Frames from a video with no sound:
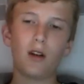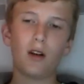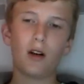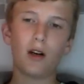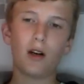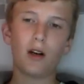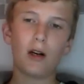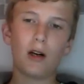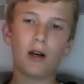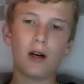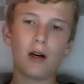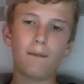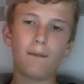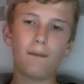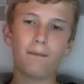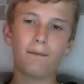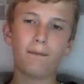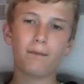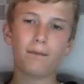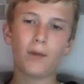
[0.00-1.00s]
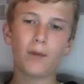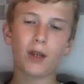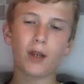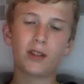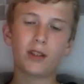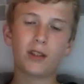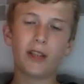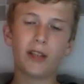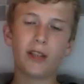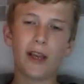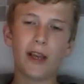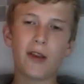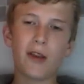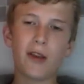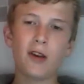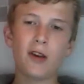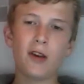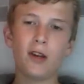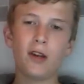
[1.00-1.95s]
I can see